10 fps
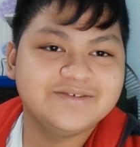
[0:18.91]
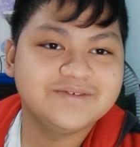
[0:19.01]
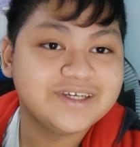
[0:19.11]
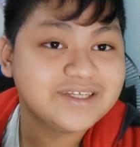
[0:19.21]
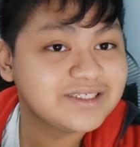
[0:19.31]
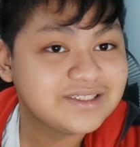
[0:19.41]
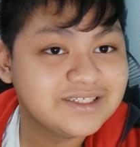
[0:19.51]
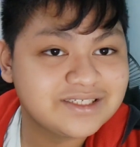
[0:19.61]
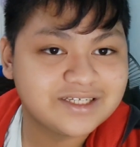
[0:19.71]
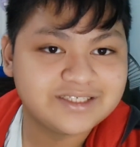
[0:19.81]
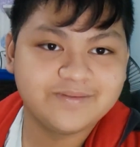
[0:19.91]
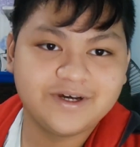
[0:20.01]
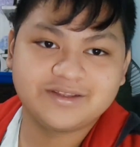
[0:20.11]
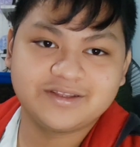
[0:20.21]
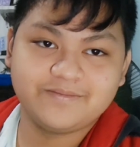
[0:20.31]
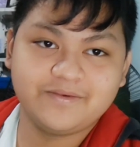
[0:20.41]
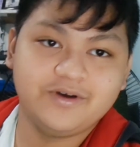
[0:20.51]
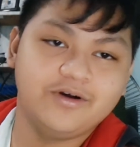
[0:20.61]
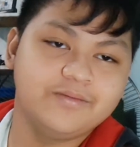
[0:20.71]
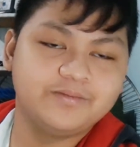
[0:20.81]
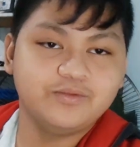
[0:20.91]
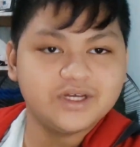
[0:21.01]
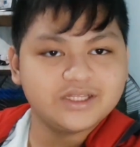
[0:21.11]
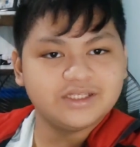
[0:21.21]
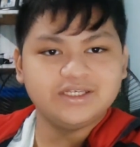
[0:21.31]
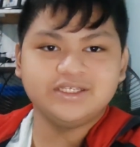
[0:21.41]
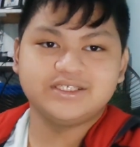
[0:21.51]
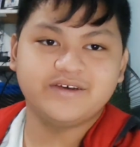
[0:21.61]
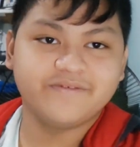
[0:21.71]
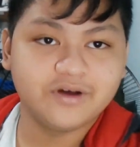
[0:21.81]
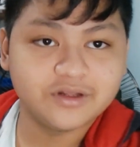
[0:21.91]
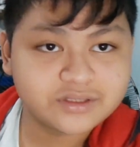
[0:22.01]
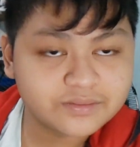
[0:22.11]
Let's discuss about him. Of what is a fault.